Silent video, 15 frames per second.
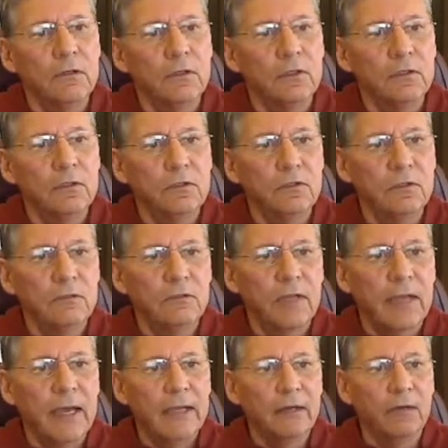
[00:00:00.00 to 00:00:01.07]
exclusive
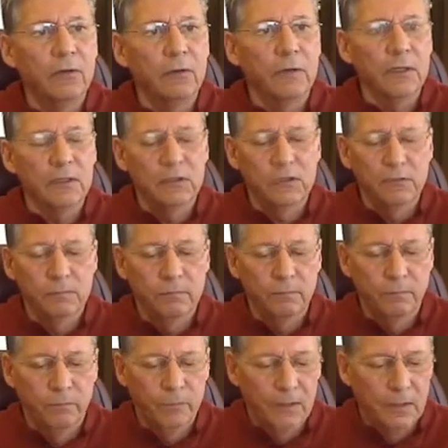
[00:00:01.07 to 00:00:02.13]
categories,
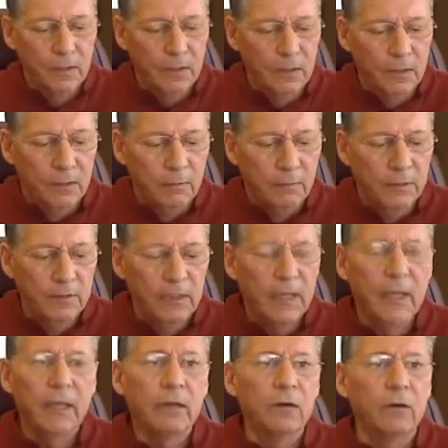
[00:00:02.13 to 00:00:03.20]
but the
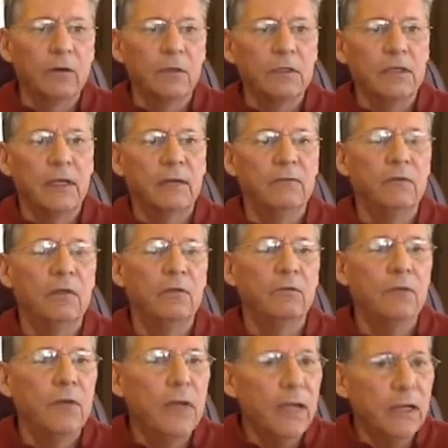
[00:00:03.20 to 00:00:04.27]
categories have no
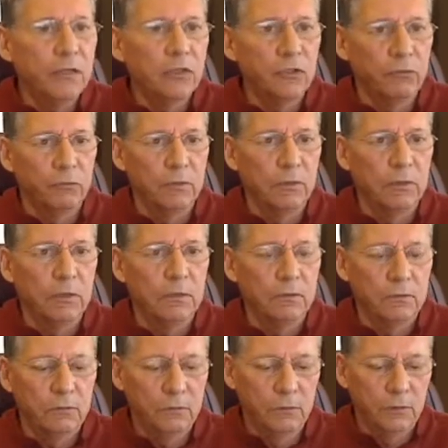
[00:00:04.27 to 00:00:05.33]
natural
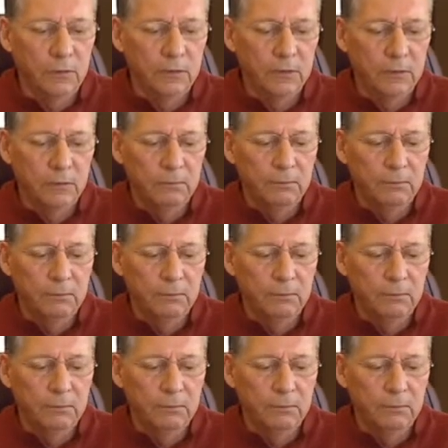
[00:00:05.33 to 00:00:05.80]
order.